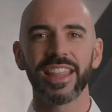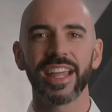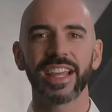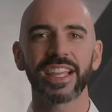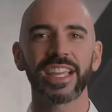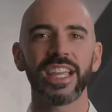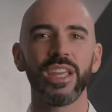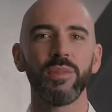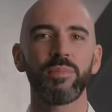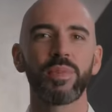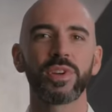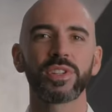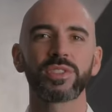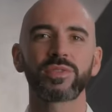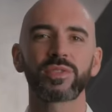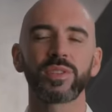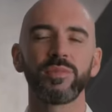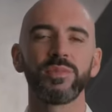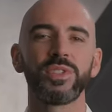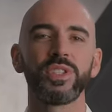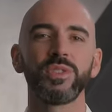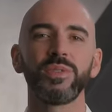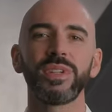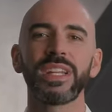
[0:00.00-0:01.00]
that keep us
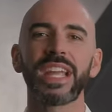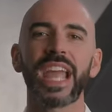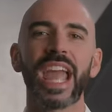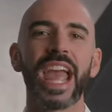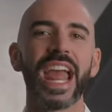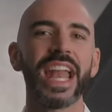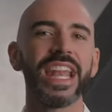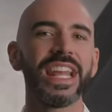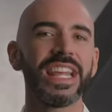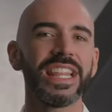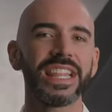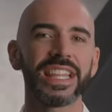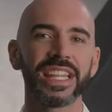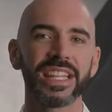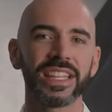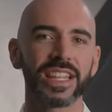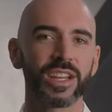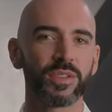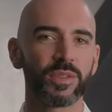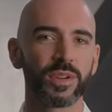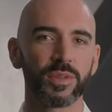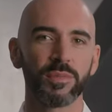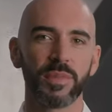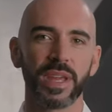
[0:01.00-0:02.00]
from doing anything
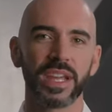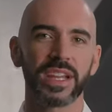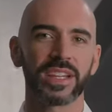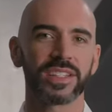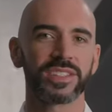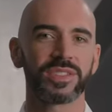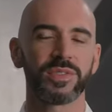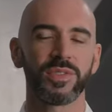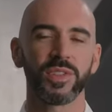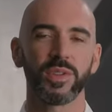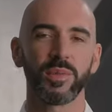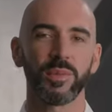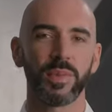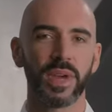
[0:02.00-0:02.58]
that would make us feel